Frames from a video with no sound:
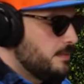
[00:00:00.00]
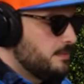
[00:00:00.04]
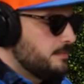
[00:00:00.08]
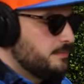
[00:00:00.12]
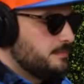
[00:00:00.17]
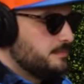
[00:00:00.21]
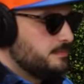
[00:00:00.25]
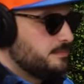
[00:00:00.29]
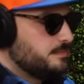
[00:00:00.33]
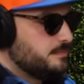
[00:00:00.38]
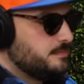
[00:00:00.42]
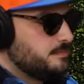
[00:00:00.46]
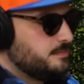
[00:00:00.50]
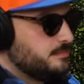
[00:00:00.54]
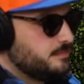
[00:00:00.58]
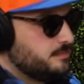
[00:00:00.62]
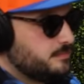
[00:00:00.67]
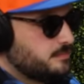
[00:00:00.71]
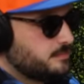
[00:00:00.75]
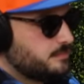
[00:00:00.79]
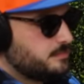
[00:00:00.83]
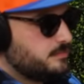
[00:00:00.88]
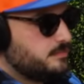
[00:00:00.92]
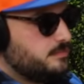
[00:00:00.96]

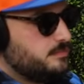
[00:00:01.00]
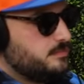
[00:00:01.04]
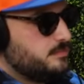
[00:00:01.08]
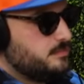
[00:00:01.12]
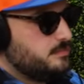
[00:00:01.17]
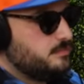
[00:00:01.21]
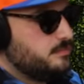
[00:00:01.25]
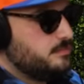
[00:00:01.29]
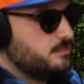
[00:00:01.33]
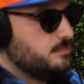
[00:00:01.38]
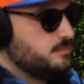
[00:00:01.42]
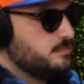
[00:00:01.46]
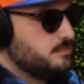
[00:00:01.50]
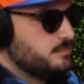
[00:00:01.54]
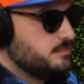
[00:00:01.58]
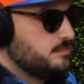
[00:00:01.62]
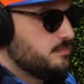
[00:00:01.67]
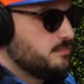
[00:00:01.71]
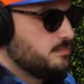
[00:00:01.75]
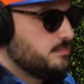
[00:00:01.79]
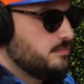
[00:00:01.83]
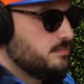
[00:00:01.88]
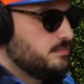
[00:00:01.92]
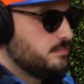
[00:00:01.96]

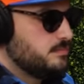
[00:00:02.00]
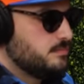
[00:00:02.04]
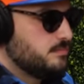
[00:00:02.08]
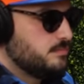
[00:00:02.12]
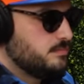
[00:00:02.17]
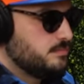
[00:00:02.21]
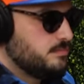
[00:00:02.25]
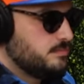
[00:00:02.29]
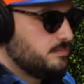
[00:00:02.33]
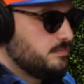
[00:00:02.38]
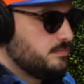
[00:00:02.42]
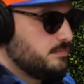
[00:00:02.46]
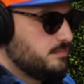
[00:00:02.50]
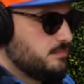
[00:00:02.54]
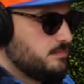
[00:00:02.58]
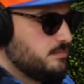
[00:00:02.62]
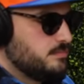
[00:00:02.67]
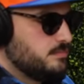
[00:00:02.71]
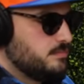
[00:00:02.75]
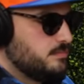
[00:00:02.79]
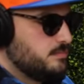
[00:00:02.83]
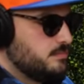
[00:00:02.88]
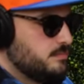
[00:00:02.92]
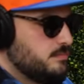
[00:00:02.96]

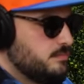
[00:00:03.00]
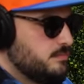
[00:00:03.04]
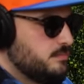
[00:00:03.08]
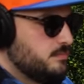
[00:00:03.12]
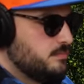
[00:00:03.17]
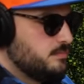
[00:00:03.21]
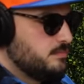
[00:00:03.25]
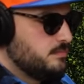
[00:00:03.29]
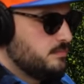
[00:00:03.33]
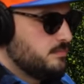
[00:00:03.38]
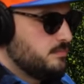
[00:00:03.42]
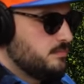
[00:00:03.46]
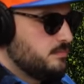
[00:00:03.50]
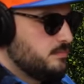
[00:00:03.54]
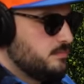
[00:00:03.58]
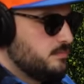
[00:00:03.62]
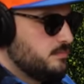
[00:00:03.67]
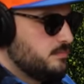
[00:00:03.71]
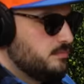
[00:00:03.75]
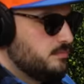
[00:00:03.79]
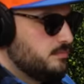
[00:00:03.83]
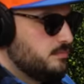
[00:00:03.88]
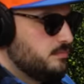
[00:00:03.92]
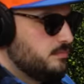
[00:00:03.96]

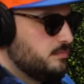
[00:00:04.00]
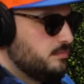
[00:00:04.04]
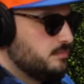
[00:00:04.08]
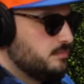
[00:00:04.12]
(not speaking)